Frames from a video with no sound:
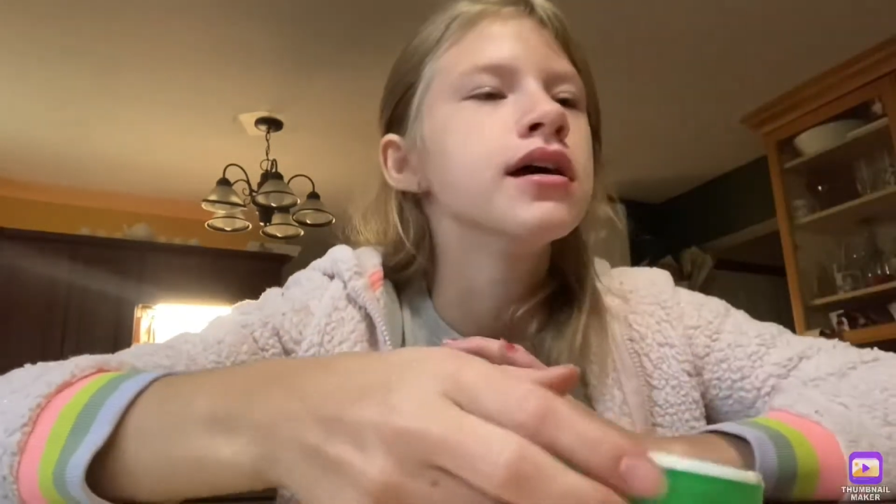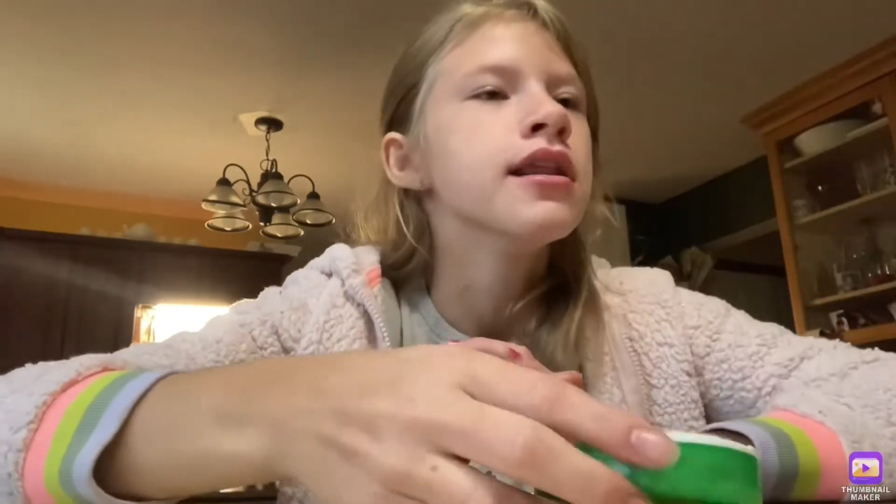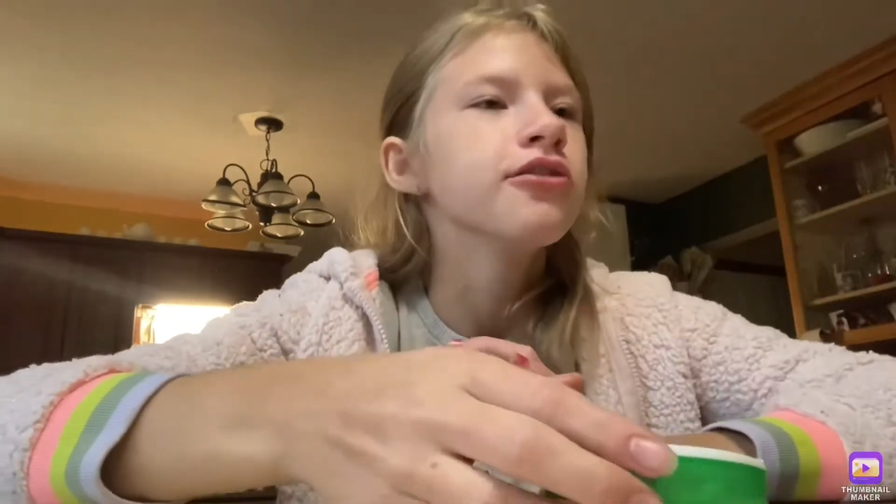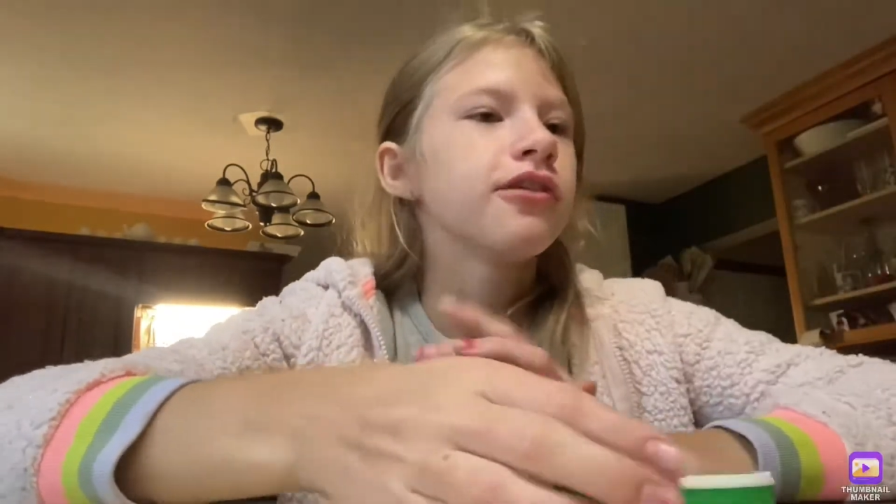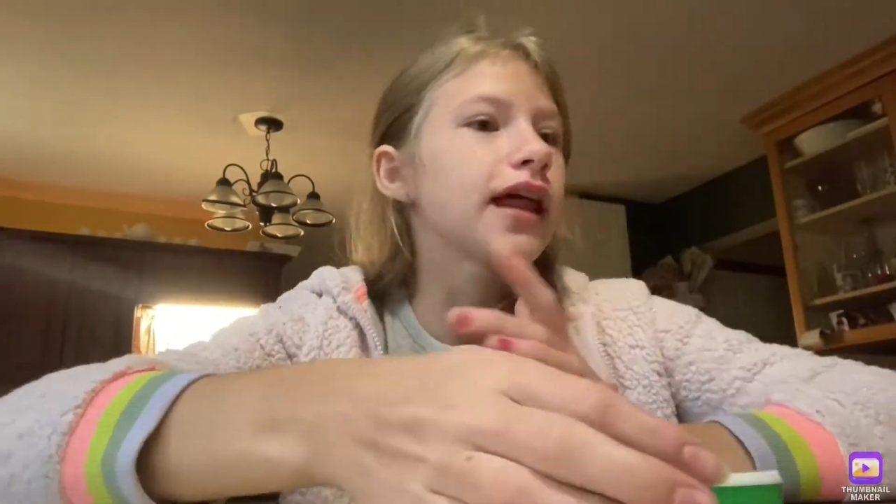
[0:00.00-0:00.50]

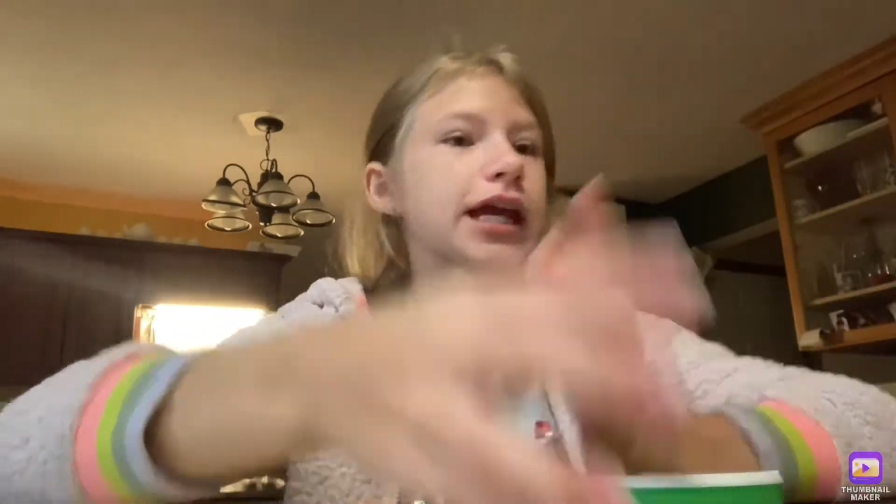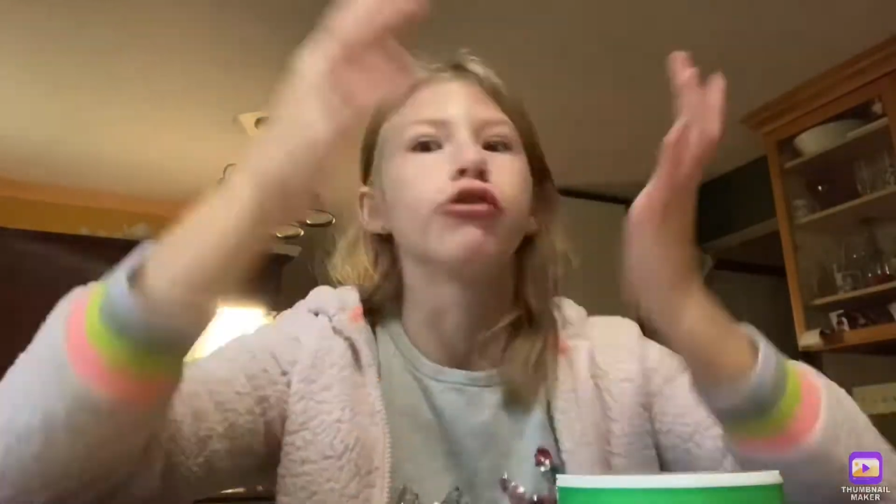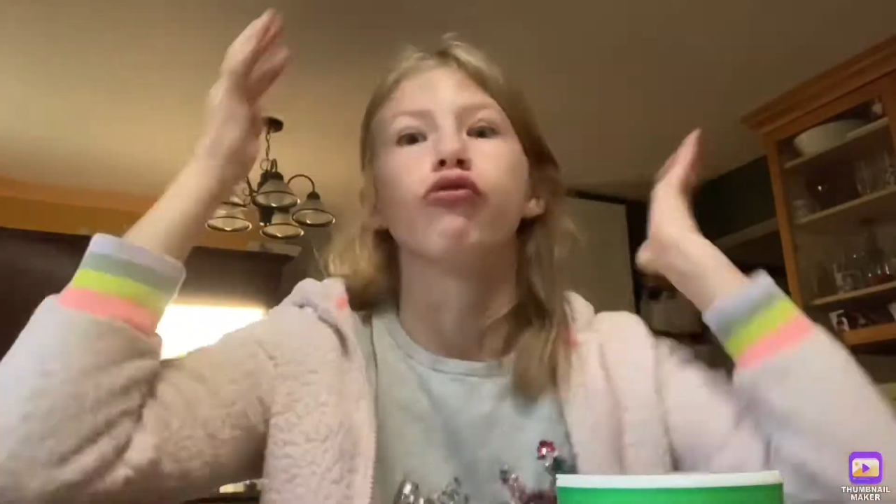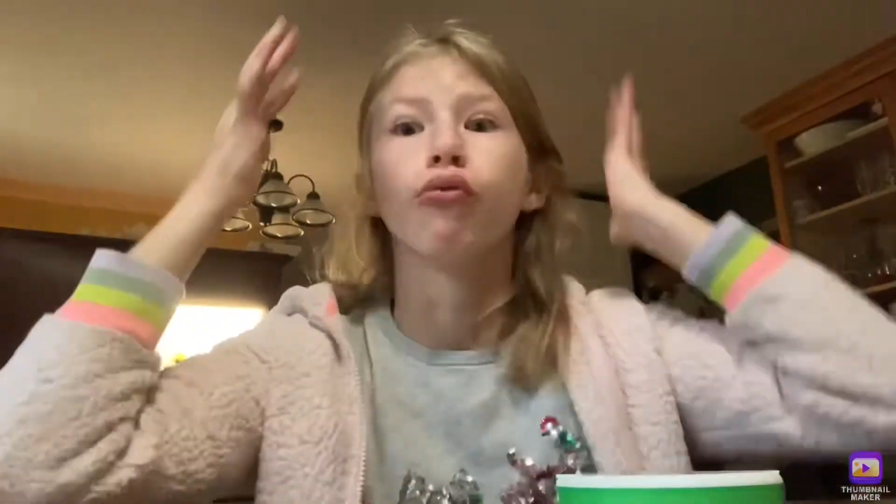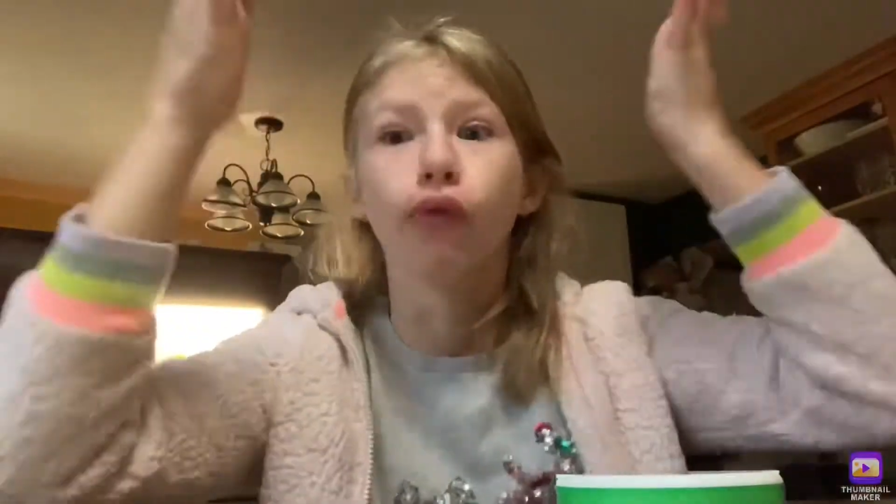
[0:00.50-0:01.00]
They're not like
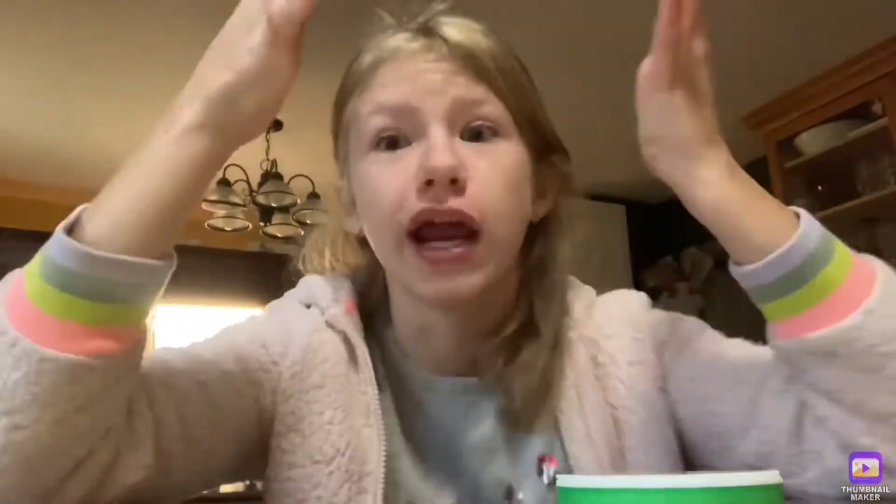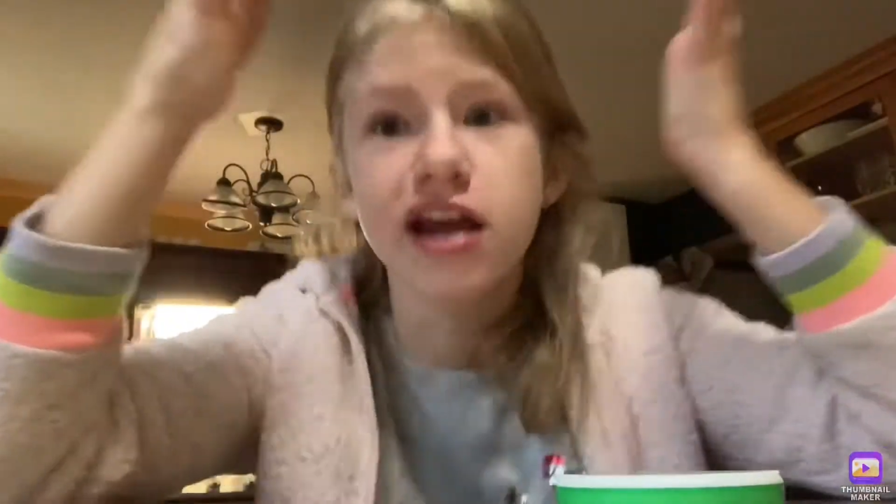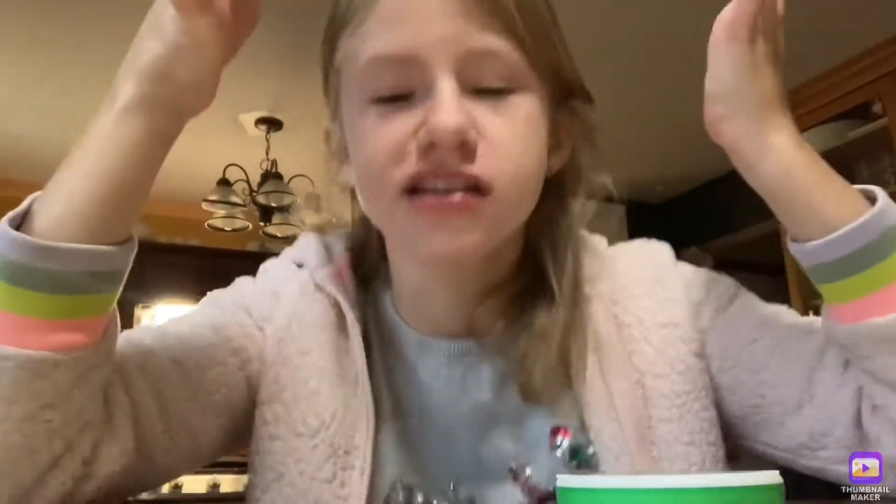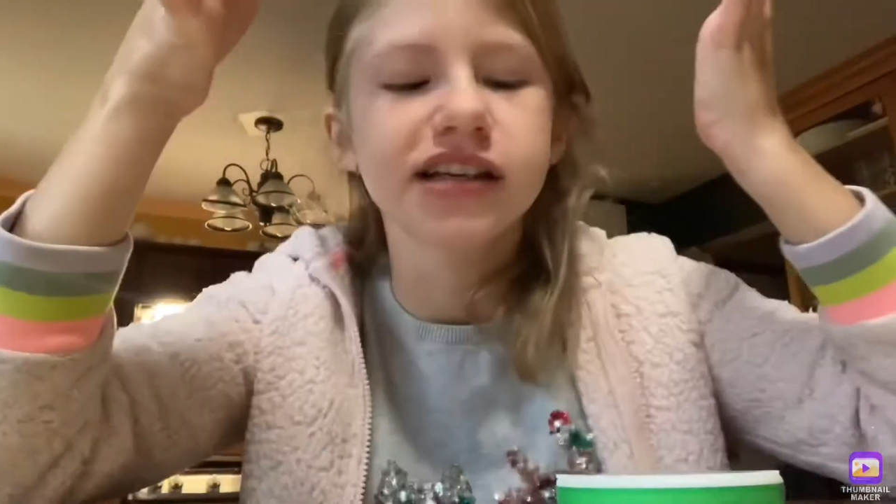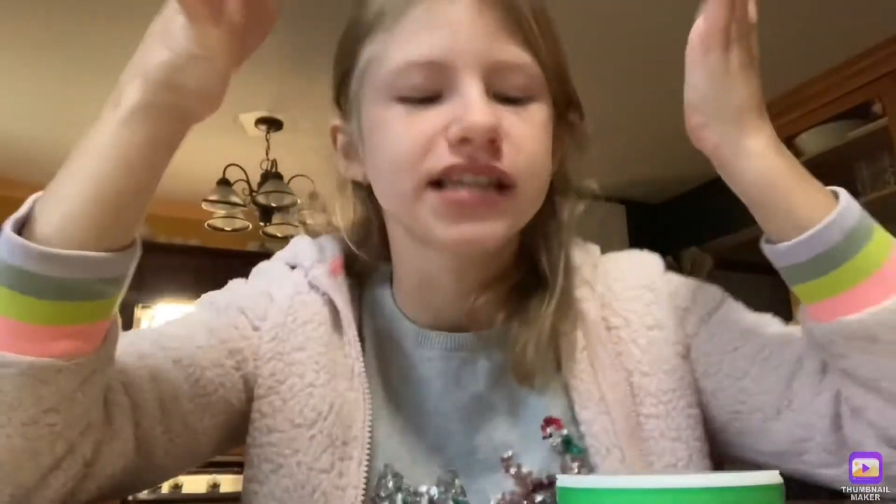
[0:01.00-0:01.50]

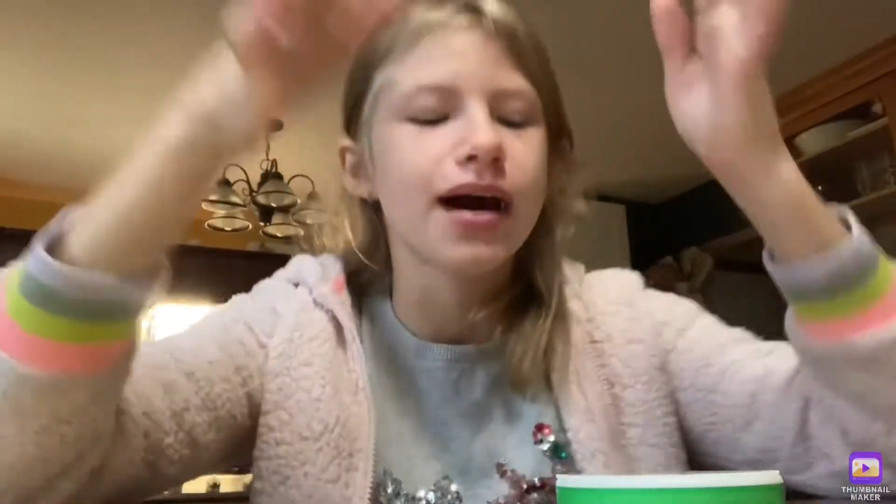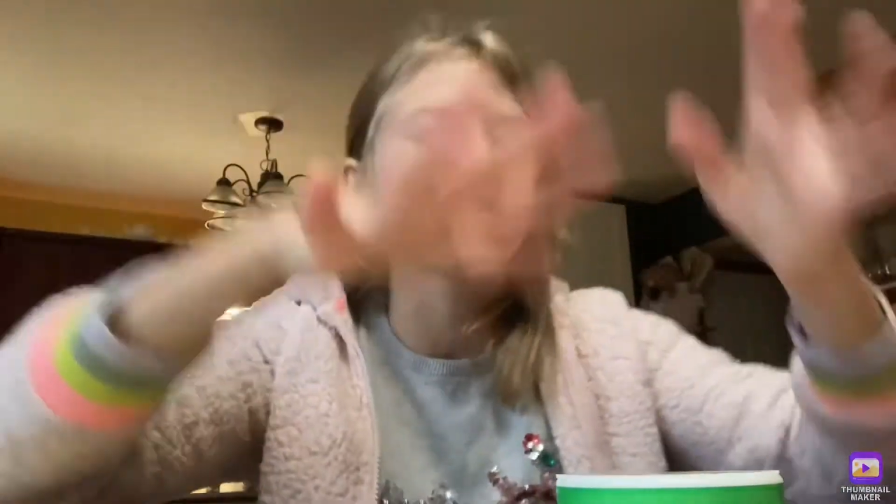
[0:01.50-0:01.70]
crazy sour,